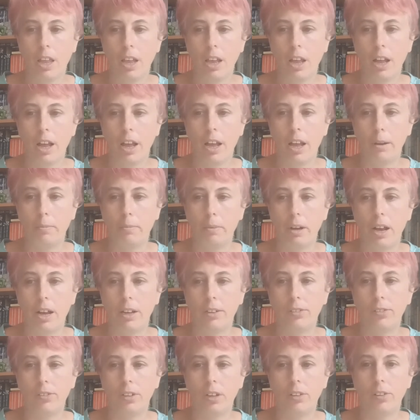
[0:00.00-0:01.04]
And
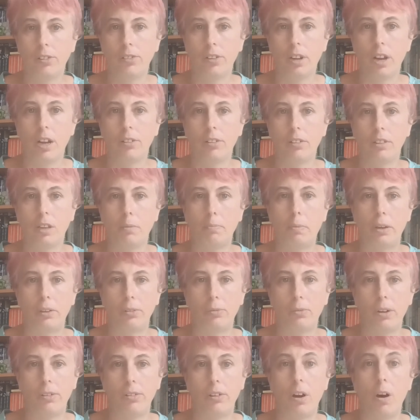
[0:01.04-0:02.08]
so they decided the best
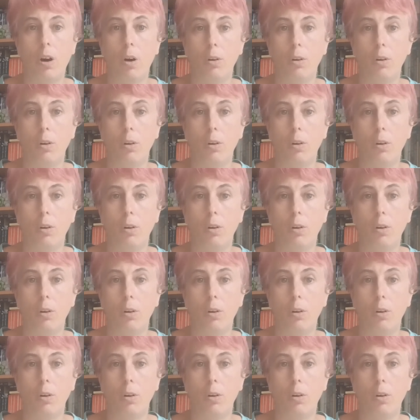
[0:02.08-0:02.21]
way to hold